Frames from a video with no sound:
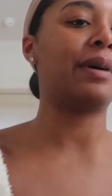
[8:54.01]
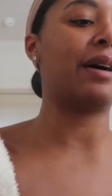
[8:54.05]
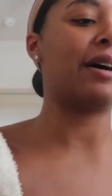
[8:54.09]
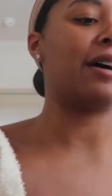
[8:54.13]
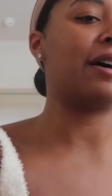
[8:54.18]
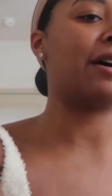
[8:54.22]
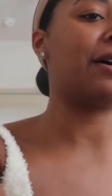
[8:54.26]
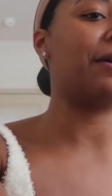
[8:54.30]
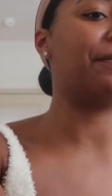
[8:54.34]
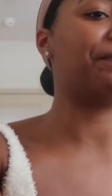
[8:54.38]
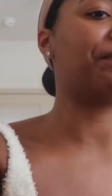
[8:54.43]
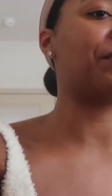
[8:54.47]

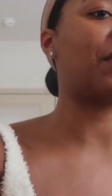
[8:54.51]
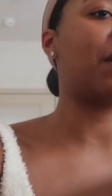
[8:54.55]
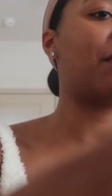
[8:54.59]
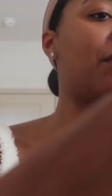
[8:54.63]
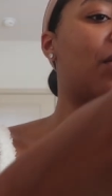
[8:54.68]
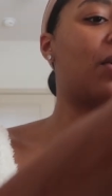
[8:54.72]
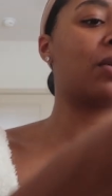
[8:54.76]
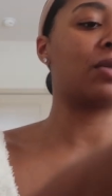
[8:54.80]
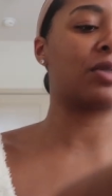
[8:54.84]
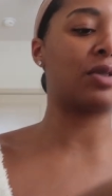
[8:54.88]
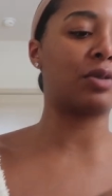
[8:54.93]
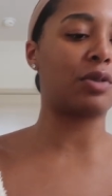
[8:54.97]
Um,
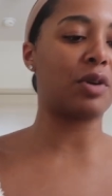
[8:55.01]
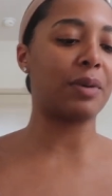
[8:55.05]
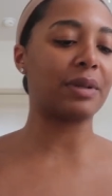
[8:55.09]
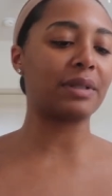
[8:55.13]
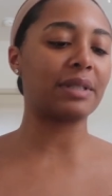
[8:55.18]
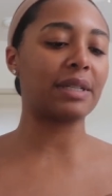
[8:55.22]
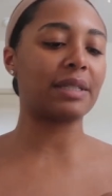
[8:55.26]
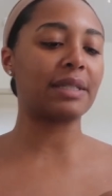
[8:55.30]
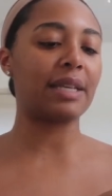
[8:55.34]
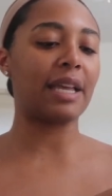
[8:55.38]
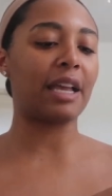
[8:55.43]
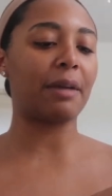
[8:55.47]
I'm also
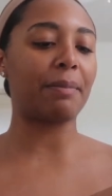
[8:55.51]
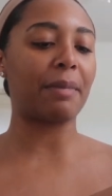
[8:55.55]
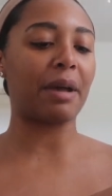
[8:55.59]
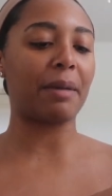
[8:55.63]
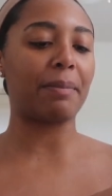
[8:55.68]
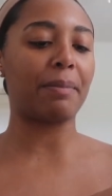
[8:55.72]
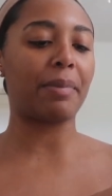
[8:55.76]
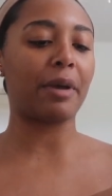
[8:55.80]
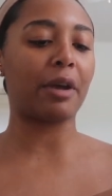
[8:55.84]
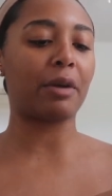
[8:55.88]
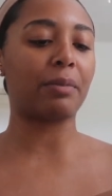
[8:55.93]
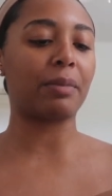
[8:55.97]
going to take my
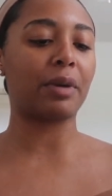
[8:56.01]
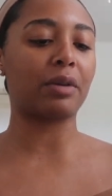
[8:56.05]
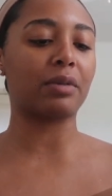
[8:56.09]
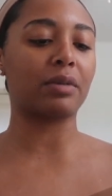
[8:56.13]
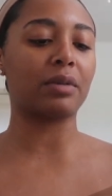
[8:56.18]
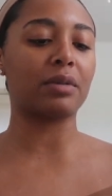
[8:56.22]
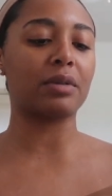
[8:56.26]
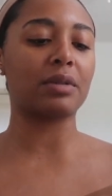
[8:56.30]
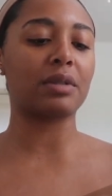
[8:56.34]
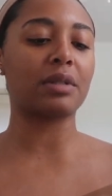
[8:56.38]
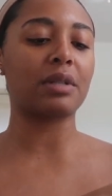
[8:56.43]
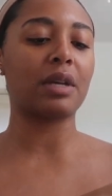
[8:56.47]
Bare
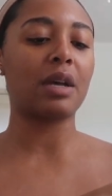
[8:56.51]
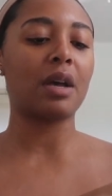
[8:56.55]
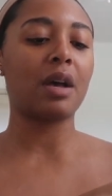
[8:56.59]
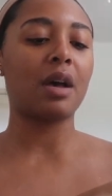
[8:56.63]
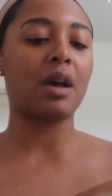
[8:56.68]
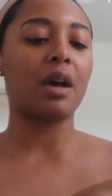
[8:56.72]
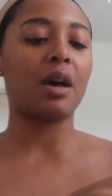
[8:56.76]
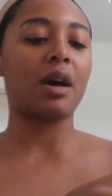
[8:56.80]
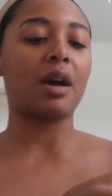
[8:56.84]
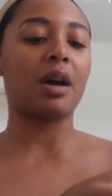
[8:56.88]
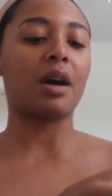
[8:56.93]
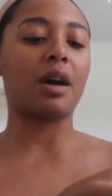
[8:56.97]
Minerals
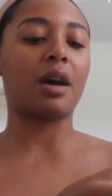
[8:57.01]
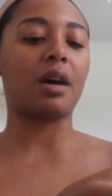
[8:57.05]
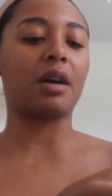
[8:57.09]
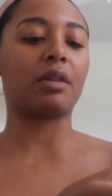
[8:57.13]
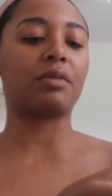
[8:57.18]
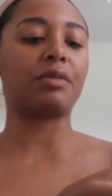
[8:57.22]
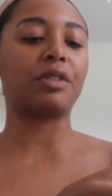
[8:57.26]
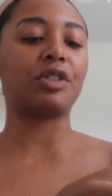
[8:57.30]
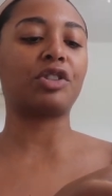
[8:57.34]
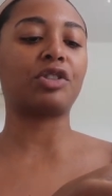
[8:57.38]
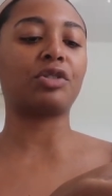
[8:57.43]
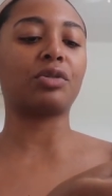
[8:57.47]
uh,
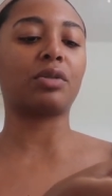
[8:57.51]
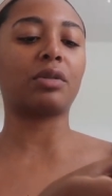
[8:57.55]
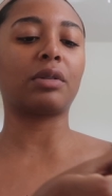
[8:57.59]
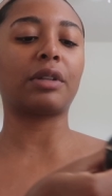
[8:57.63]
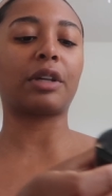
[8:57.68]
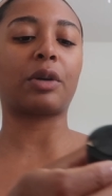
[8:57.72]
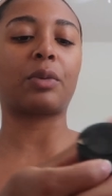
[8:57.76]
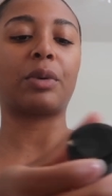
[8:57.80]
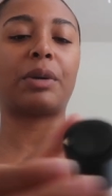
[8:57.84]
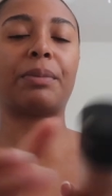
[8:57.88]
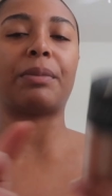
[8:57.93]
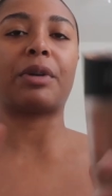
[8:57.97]
Original
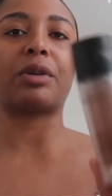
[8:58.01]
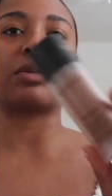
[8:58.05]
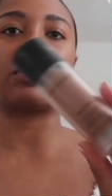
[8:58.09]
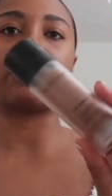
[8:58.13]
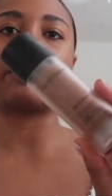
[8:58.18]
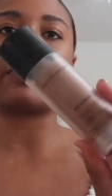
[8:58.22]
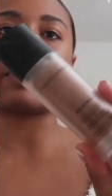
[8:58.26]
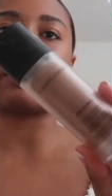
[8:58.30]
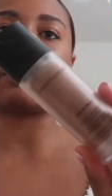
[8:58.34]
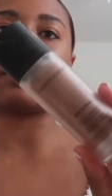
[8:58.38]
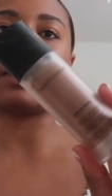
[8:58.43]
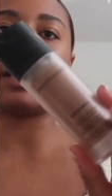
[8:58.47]
Liquid Mineral
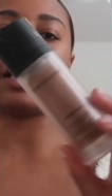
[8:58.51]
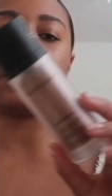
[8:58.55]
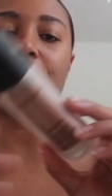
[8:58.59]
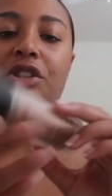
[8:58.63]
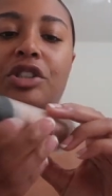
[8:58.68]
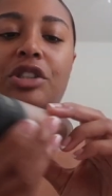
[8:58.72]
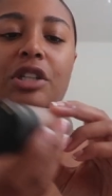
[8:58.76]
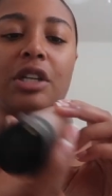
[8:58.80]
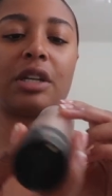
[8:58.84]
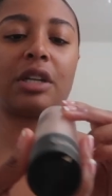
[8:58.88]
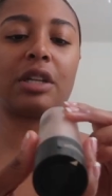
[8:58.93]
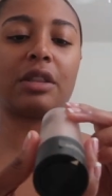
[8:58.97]

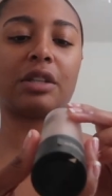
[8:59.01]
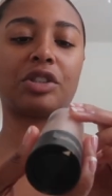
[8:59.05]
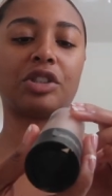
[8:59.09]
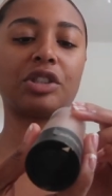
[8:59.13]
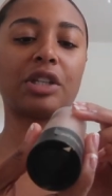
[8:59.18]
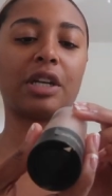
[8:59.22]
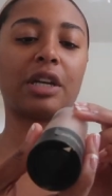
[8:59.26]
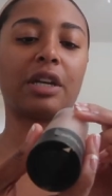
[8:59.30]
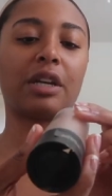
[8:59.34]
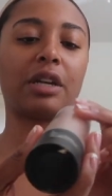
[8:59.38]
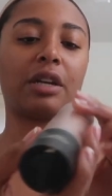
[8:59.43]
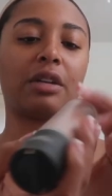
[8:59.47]
Foundation in the
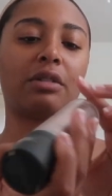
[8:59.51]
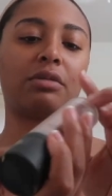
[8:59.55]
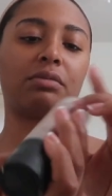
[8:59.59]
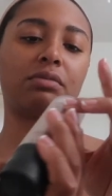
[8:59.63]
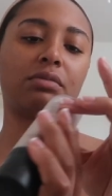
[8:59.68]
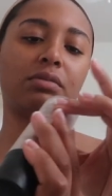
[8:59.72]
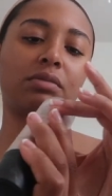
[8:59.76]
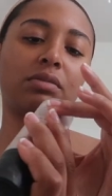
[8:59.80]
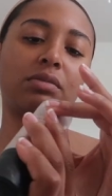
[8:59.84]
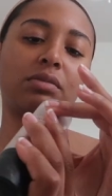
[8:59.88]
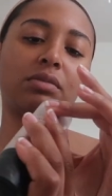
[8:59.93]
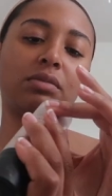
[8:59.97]
shade
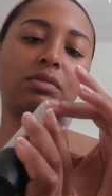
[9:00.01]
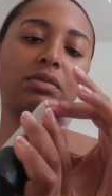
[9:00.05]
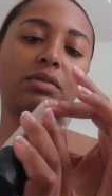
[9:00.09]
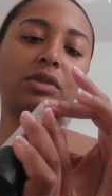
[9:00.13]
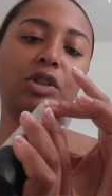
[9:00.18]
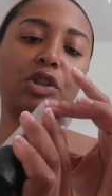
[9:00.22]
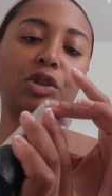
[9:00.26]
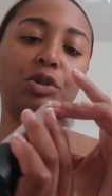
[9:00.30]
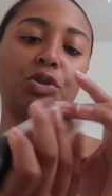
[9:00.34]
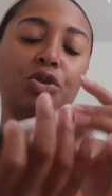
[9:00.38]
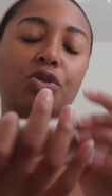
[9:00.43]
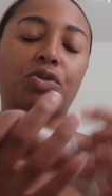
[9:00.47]

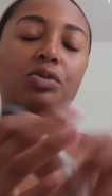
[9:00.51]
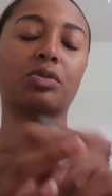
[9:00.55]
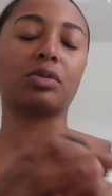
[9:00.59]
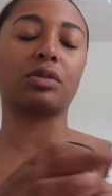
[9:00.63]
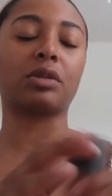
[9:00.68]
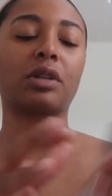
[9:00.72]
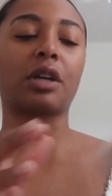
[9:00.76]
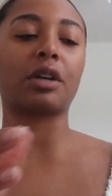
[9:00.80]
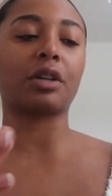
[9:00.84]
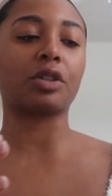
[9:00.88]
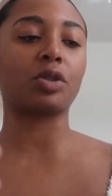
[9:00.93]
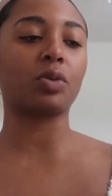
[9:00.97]
Neutral
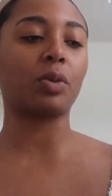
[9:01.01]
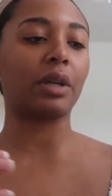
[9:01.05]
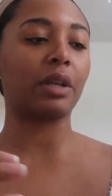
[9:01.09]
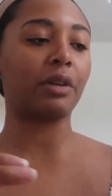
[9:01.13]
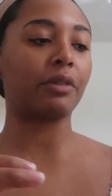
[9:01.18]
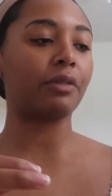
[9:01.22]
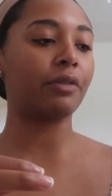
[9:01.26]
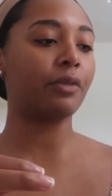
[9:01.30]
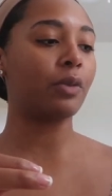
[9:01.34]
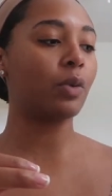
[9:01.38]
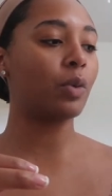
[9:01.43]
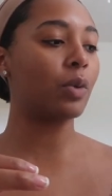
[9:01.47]
Dark
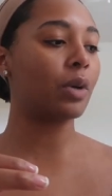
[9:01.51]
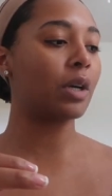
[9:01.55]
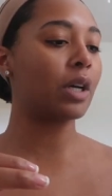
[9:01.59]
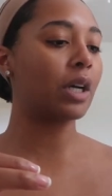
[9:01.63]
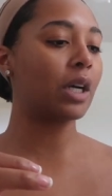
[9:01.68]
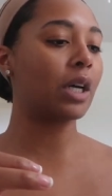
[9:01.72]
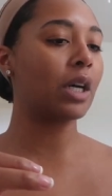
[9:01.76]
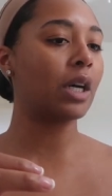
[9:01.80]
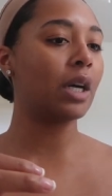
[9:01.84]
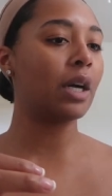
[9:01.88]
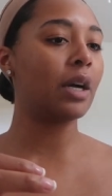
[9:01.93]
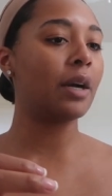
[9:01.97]
24